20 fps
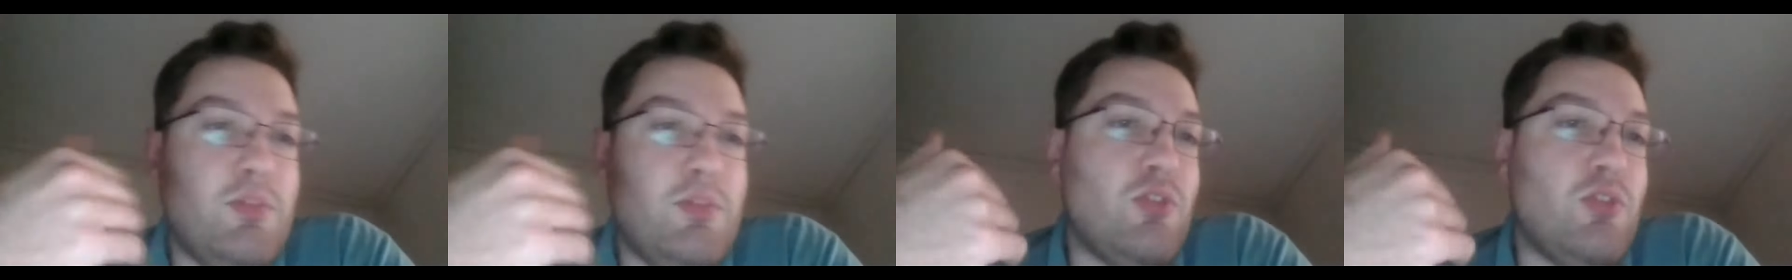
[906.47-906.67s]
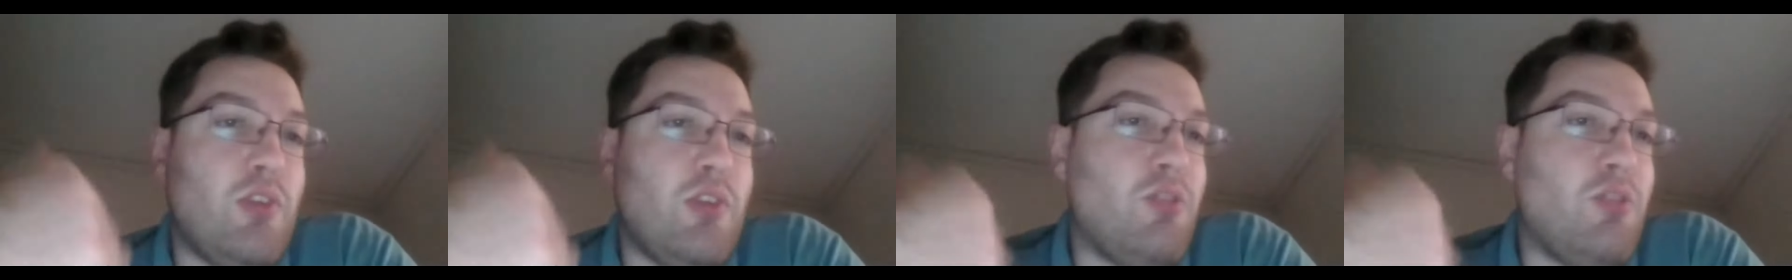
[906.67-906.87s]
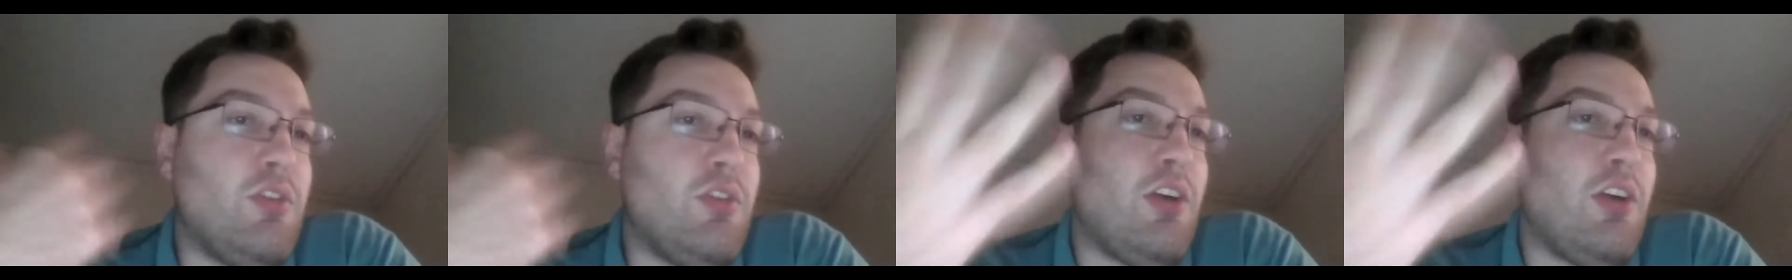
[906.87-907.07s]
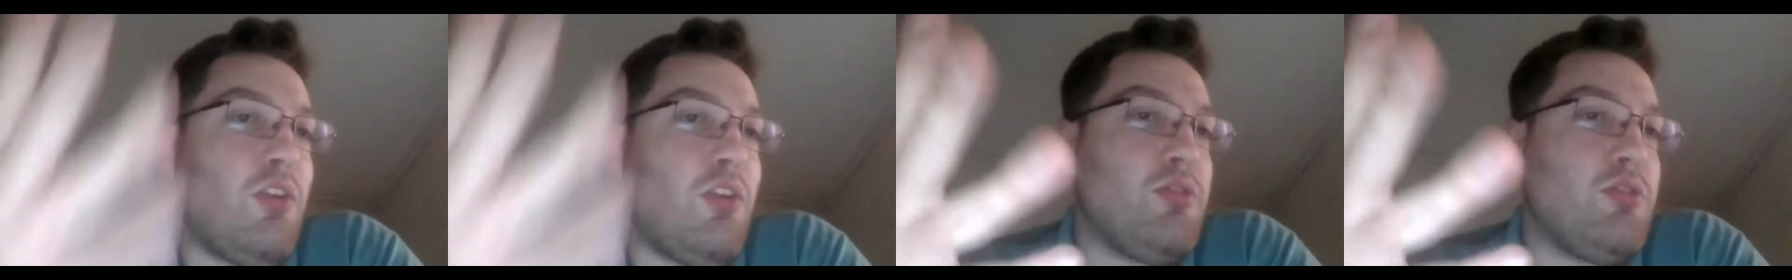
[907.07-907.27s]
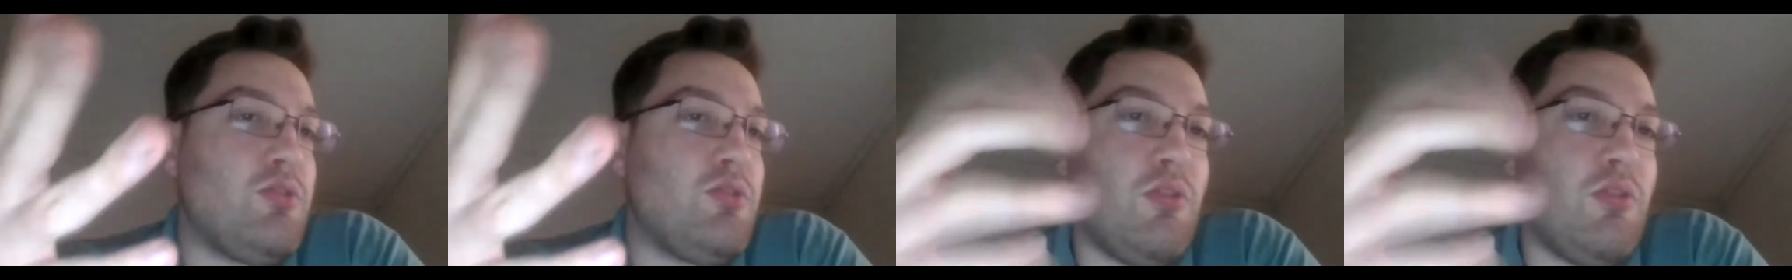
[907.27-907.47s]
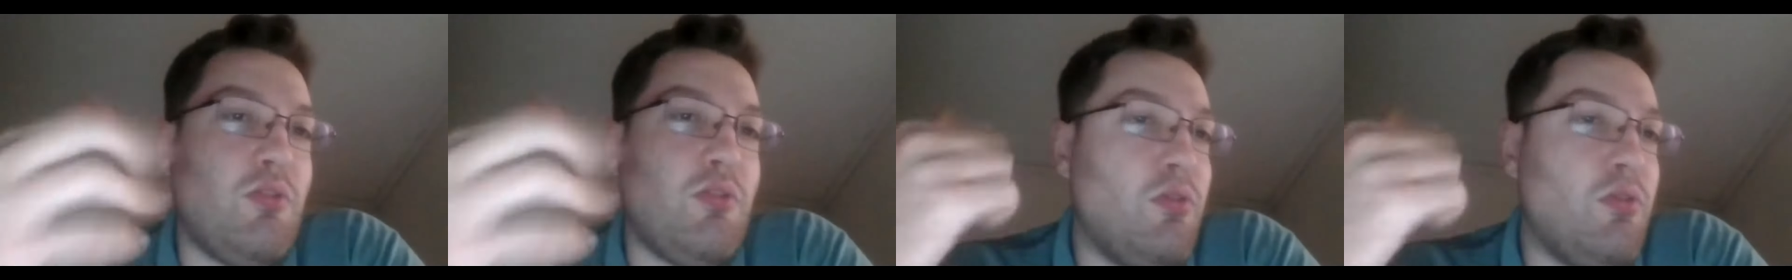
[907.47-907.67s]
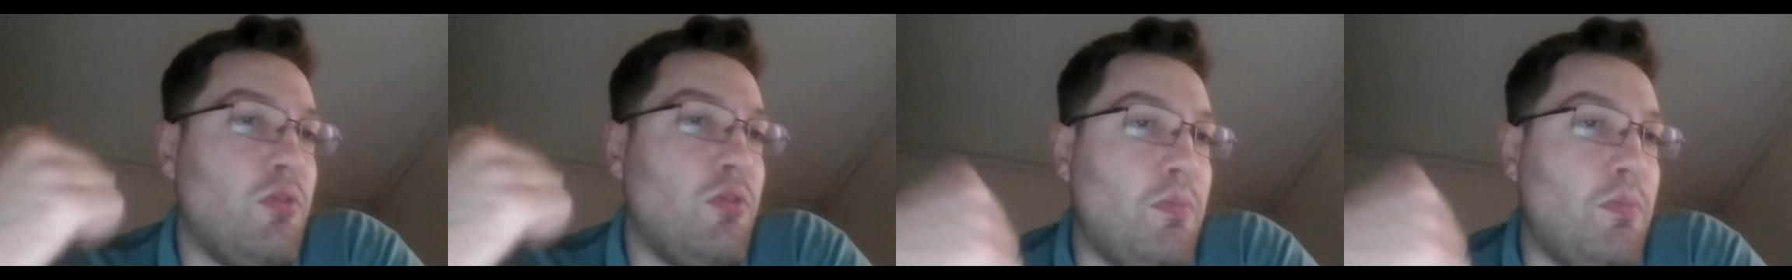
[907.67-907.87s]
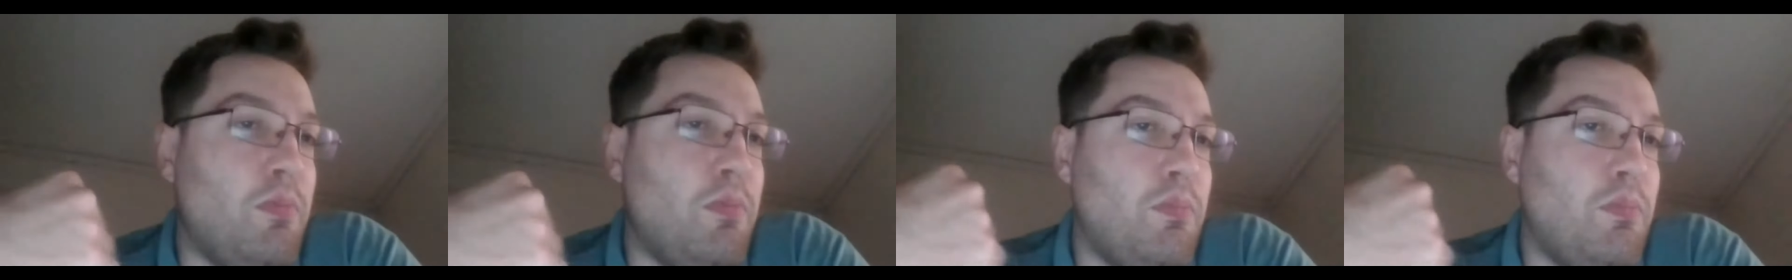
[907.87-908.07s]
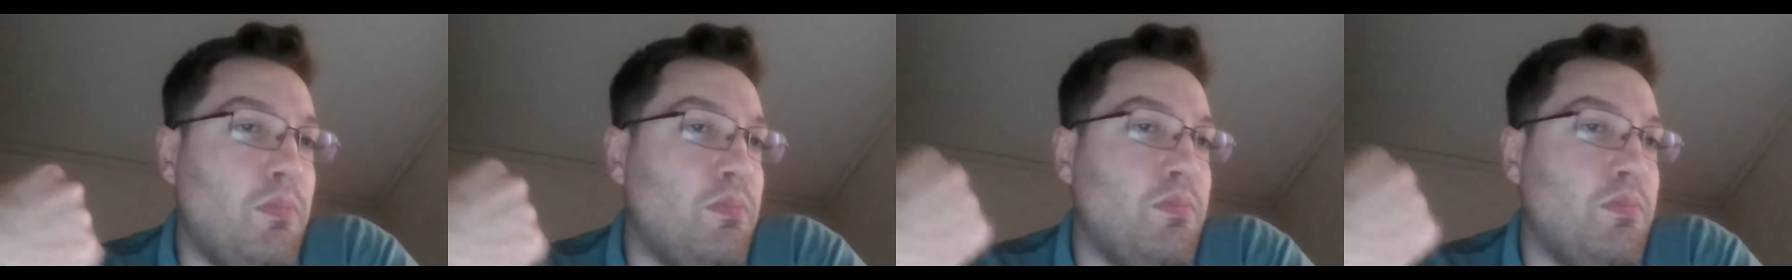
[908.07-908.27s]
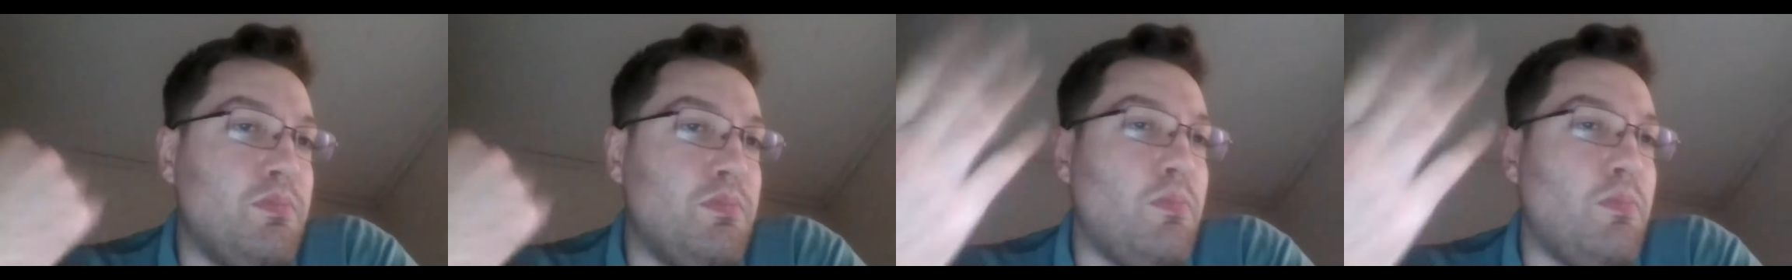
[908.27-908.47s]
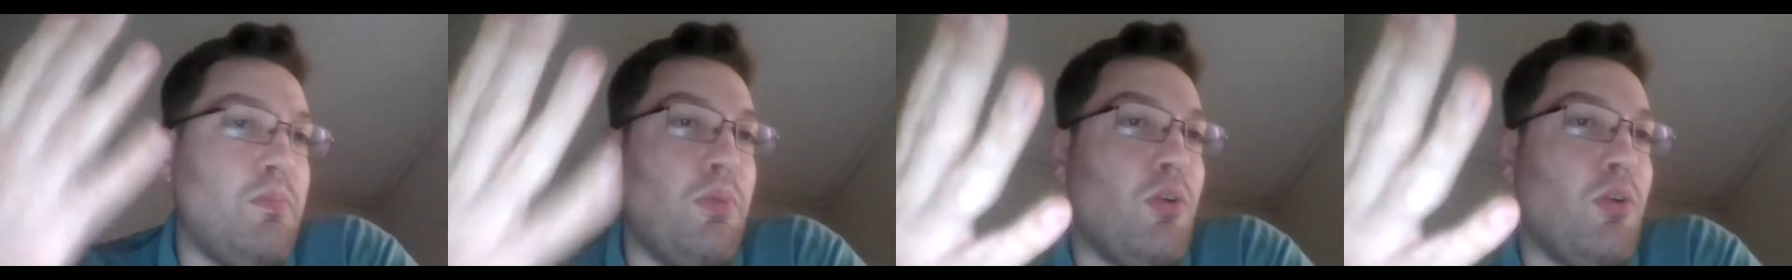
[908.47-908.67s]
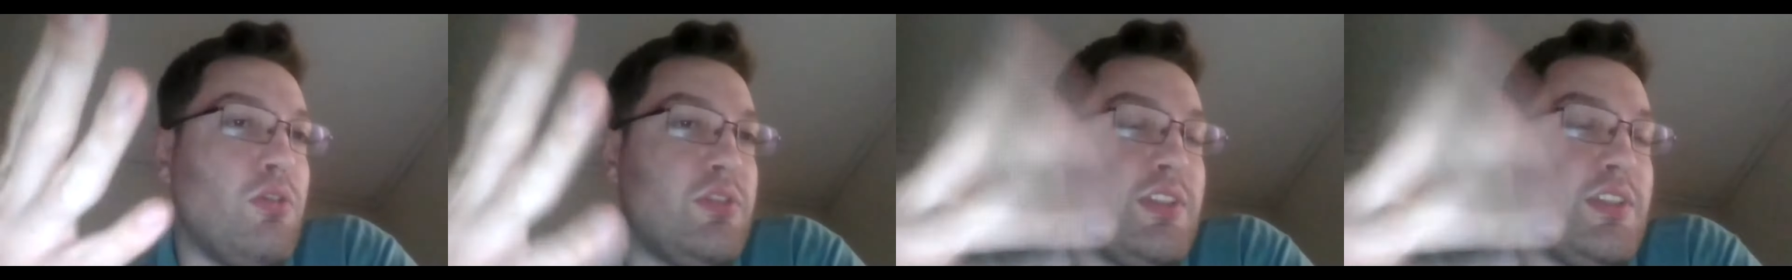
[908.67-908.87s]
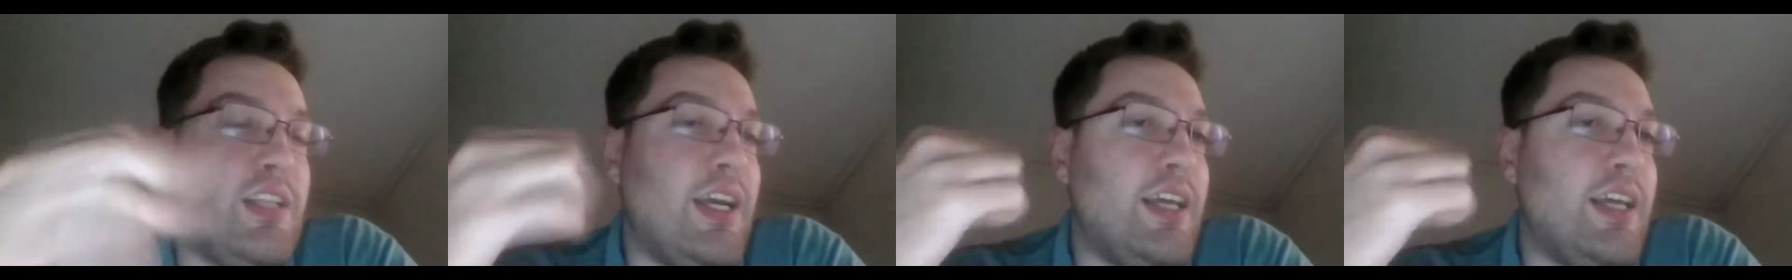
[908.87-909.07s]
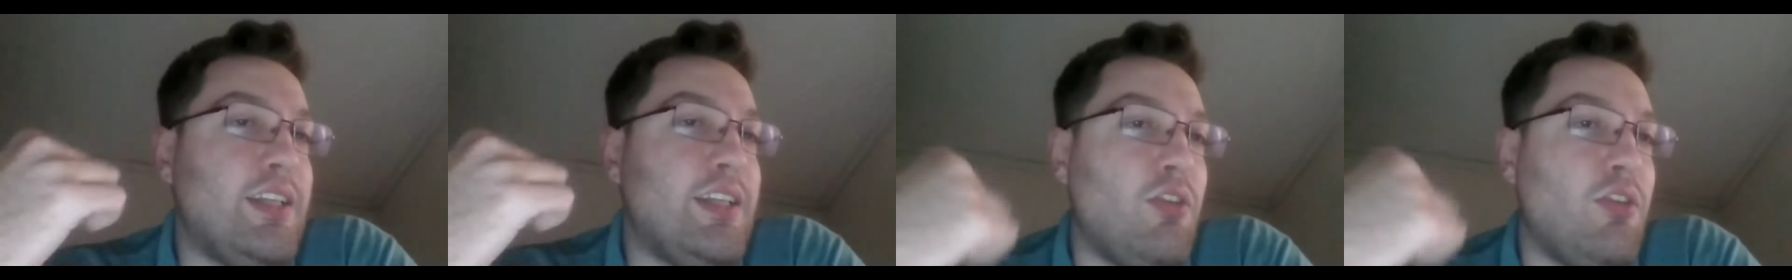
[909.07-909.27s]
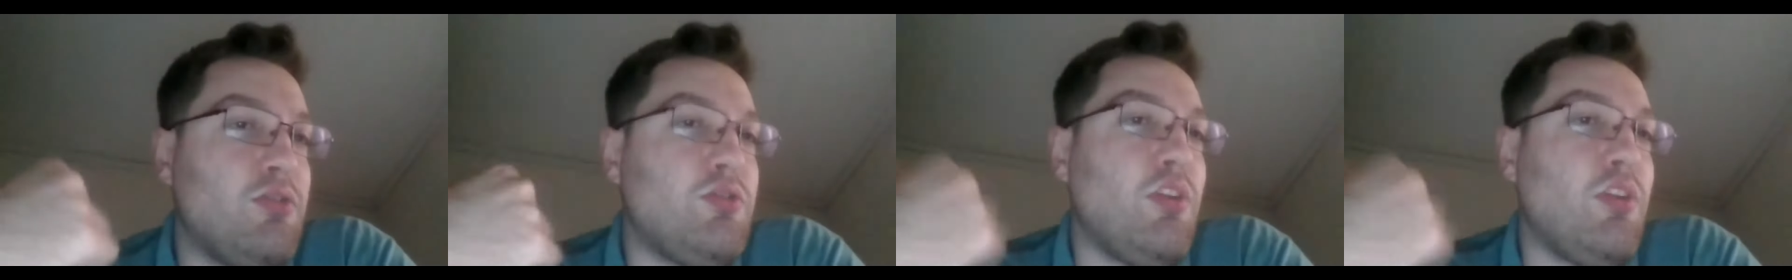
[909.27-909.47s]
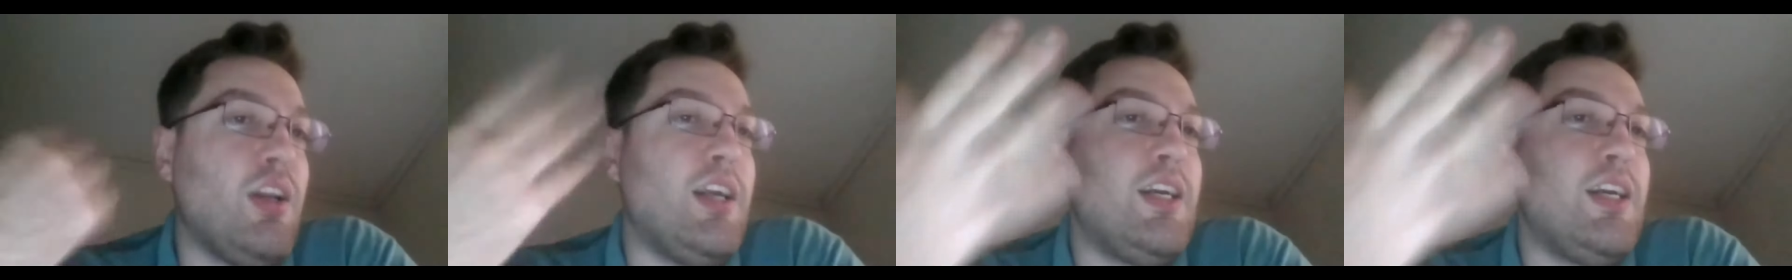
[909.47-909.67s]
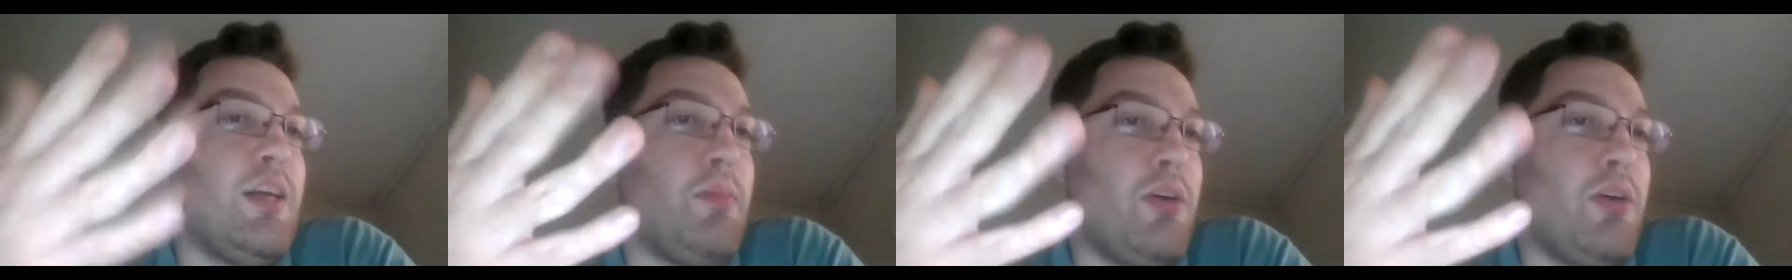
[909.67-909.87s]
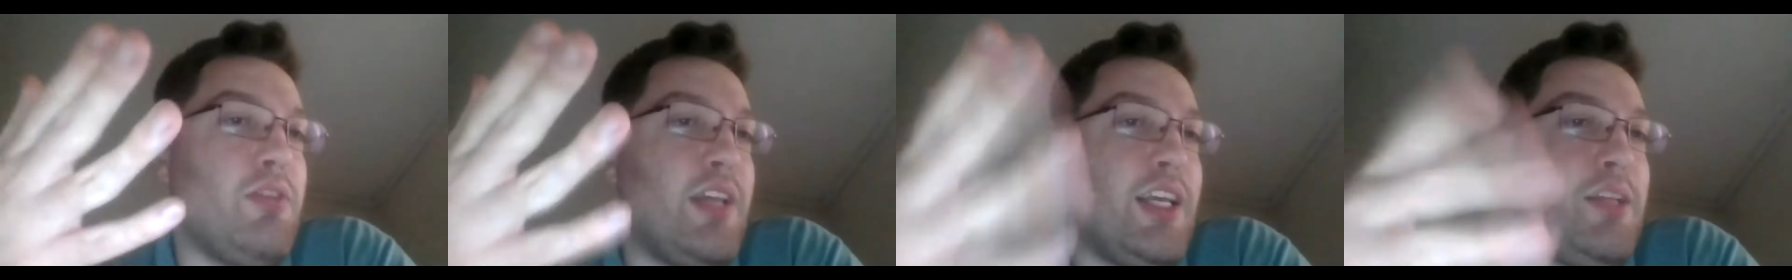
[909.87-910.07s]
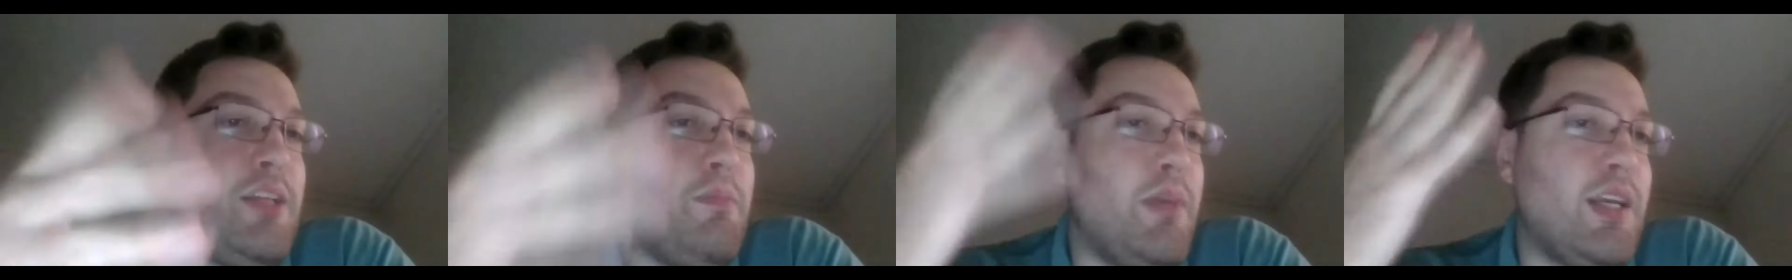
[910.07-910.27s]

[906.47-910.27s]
So I'm gonna also post that, also learn about that